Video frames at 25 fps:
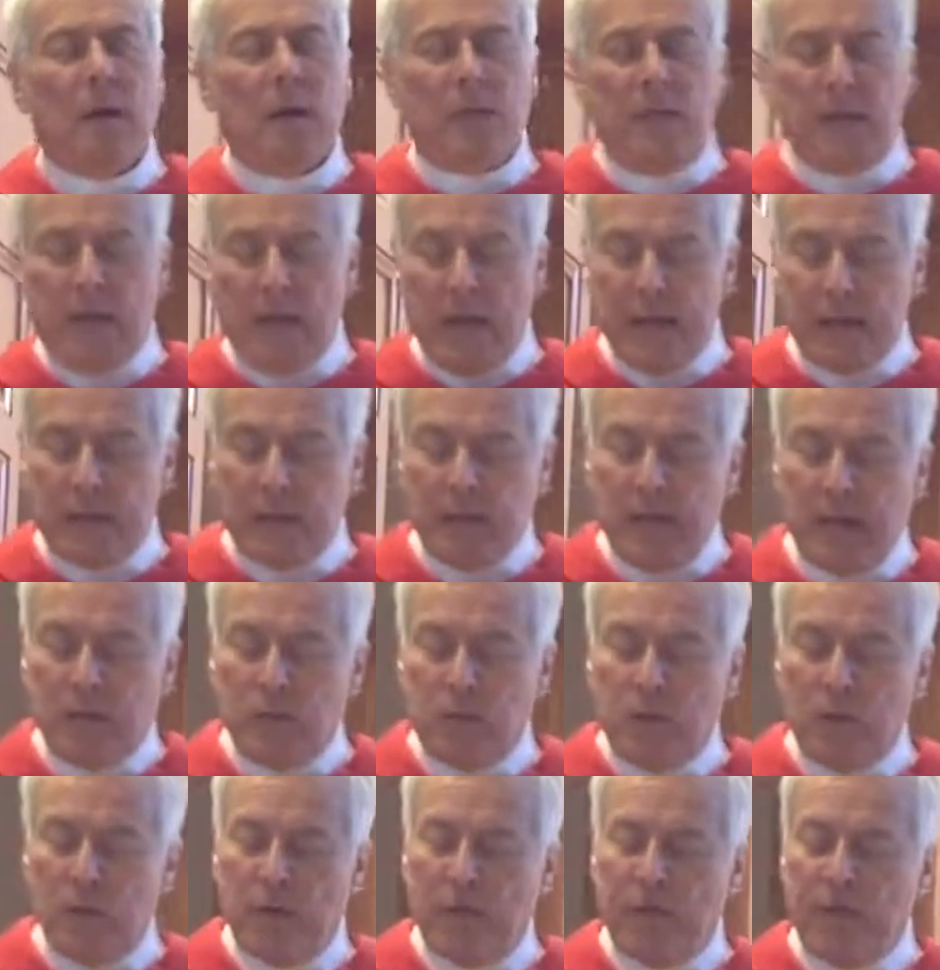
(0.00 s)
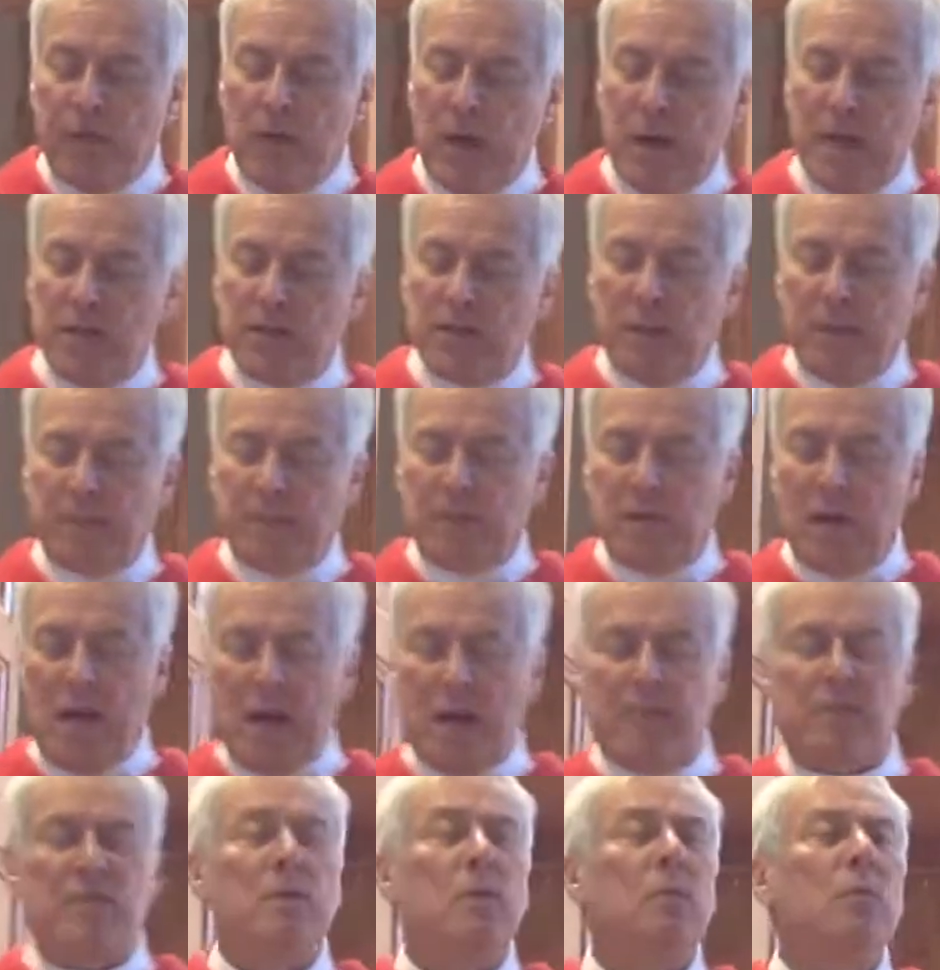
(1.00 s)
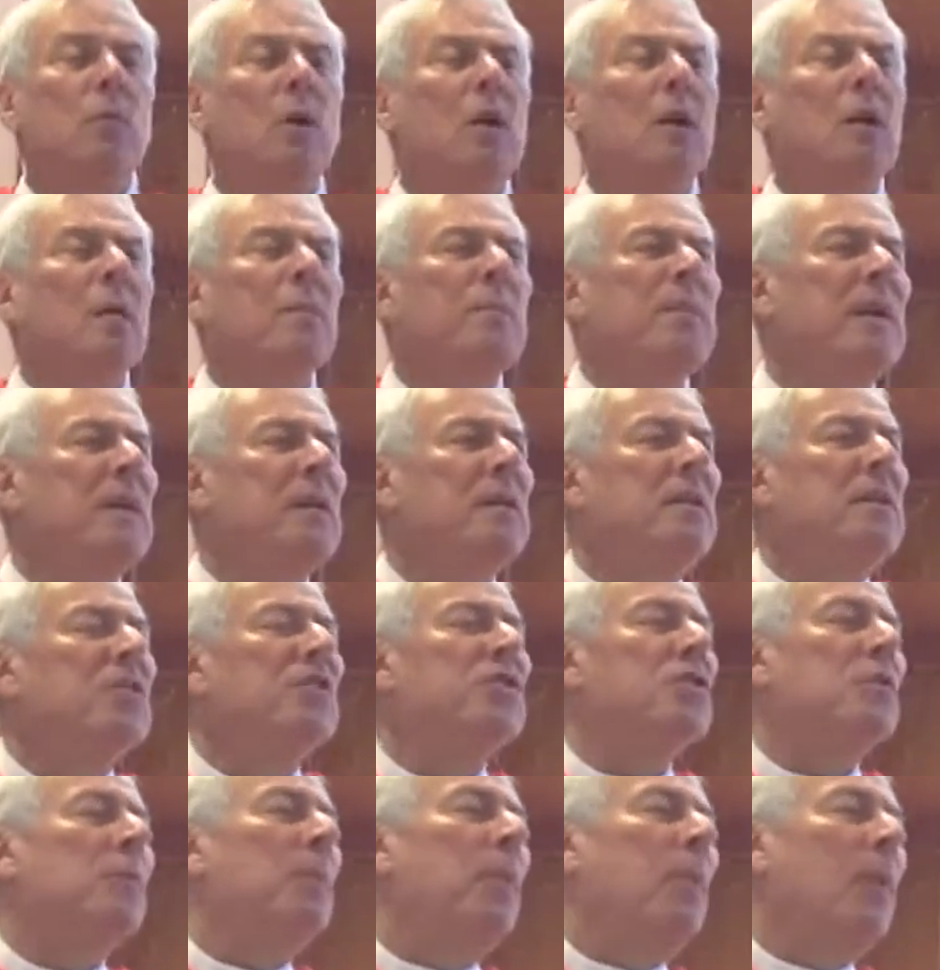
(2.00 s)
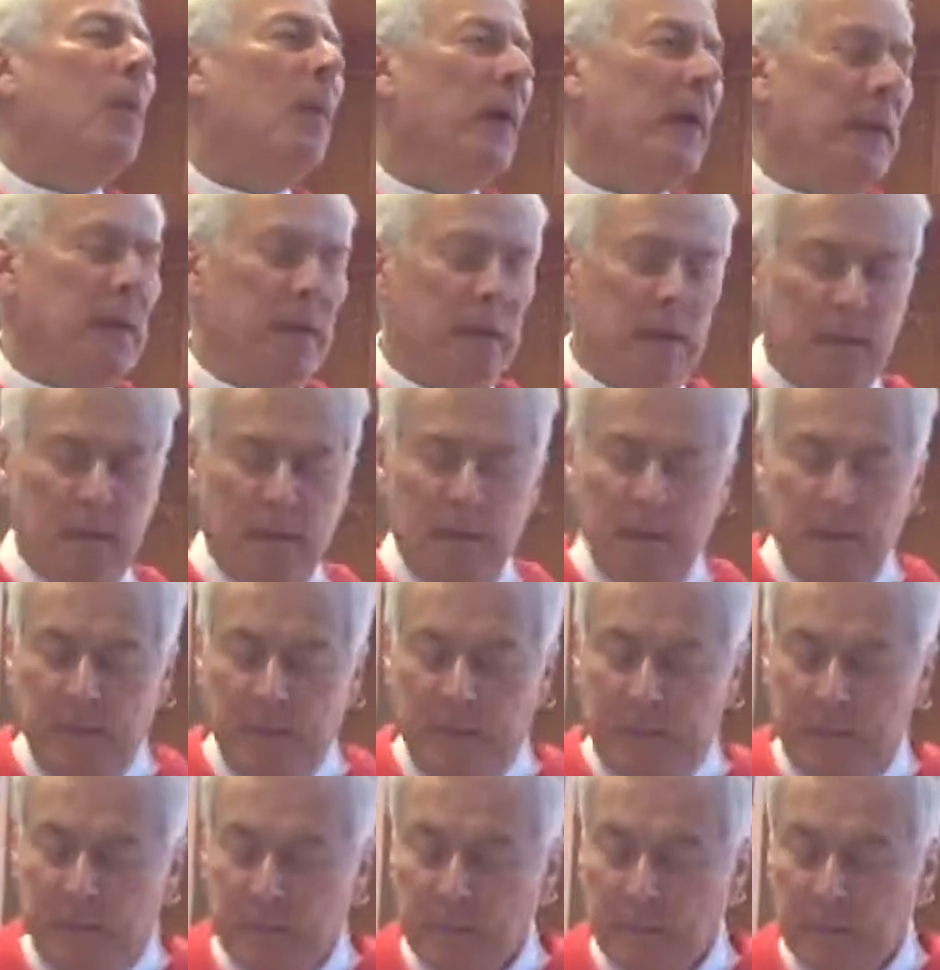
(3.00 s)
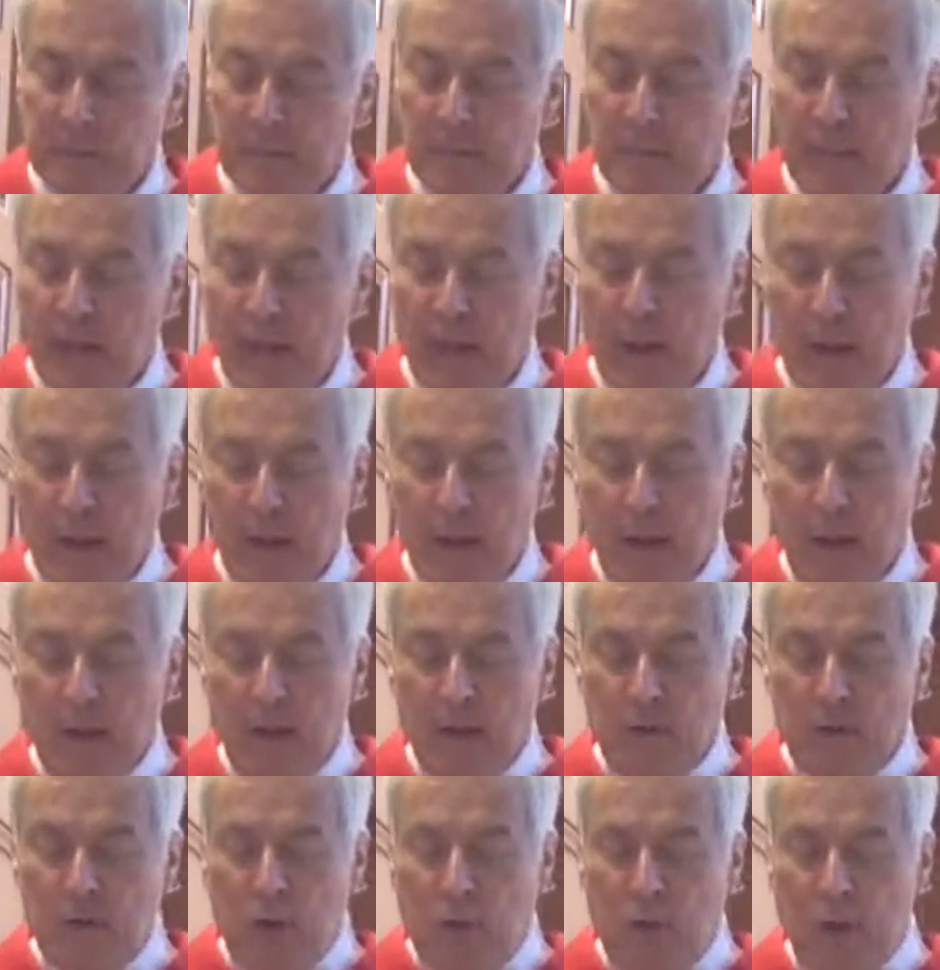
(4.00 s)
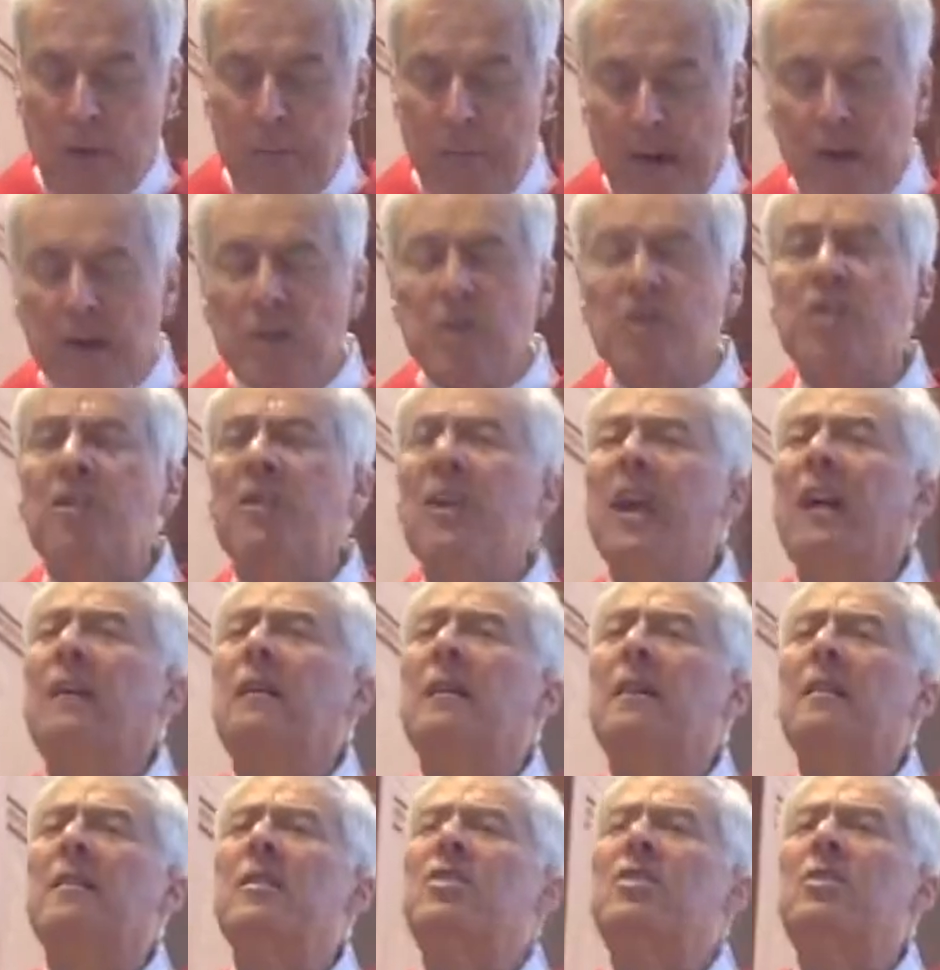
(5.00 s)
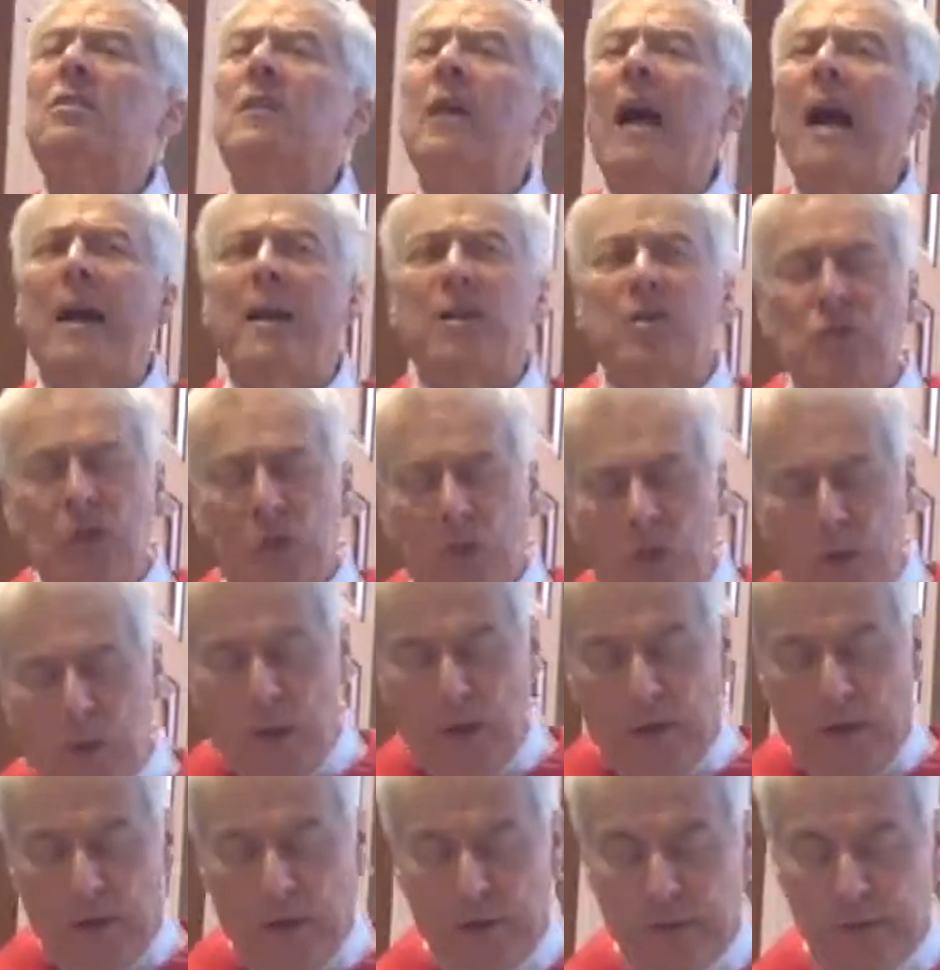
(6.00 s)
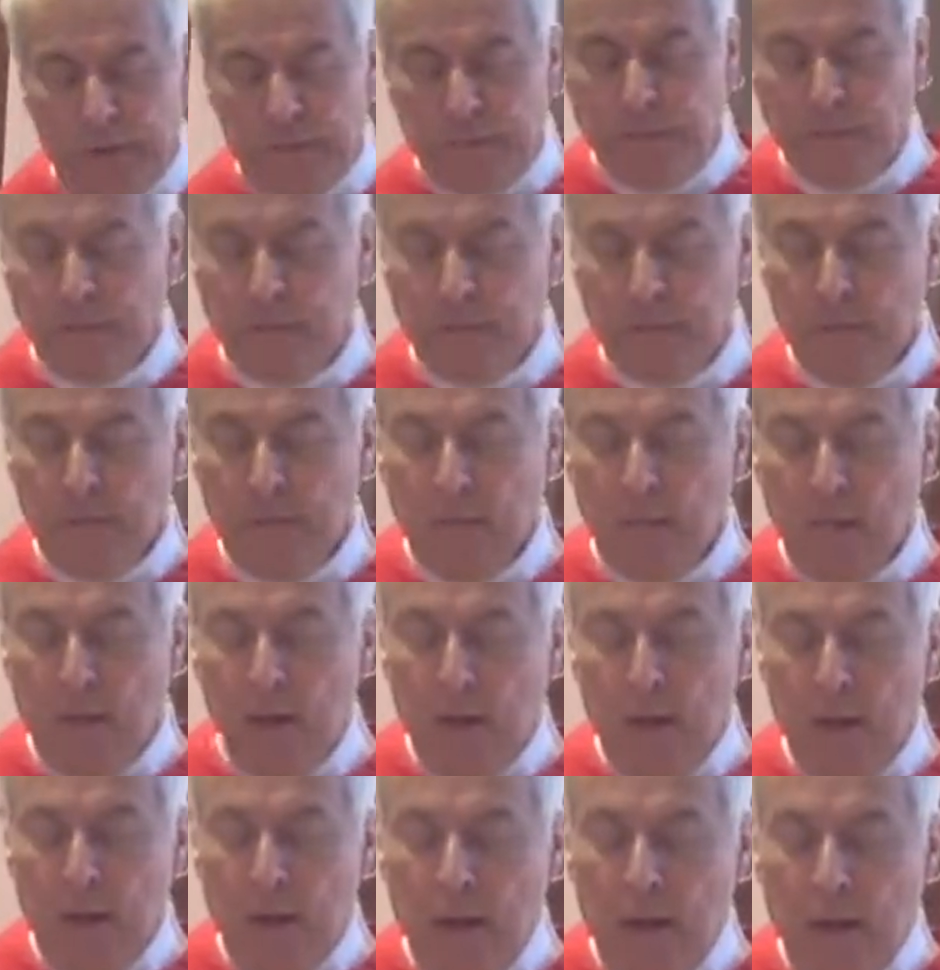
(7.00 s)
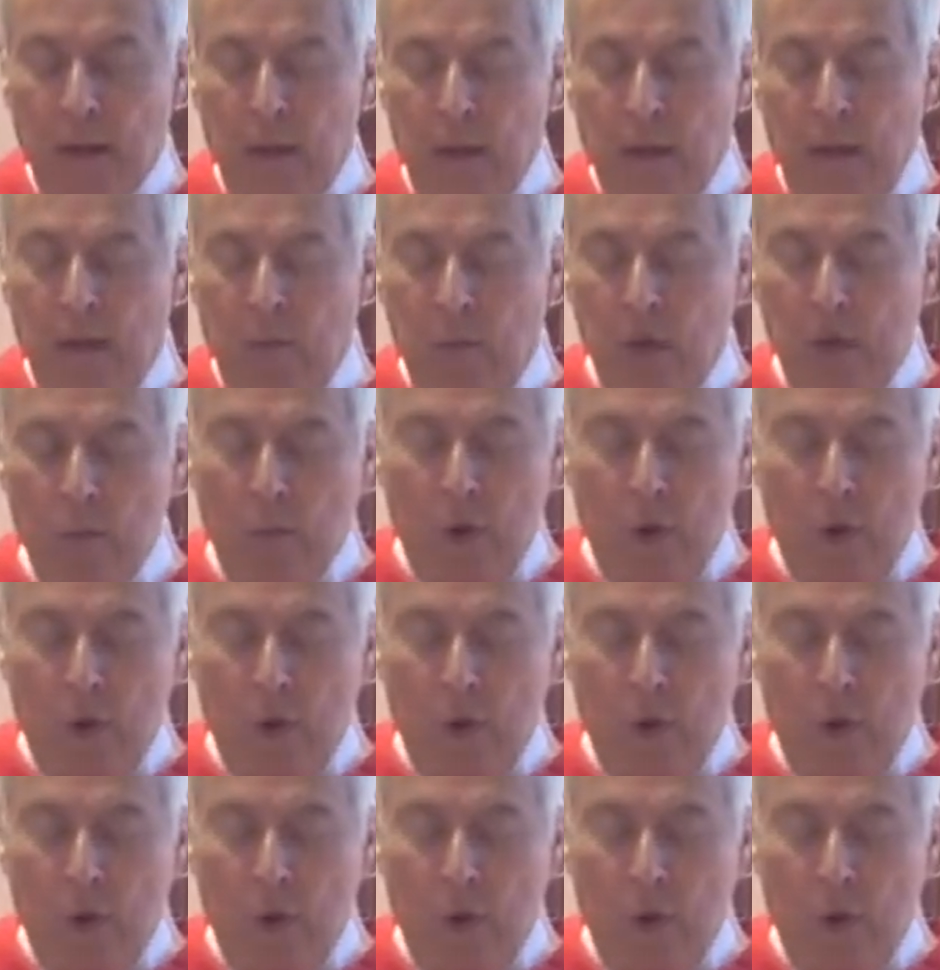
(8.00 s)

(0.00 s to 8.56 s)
Then I think we're afraid sometimes that we're going to be disappointed. So we better stick to the status quo. Then we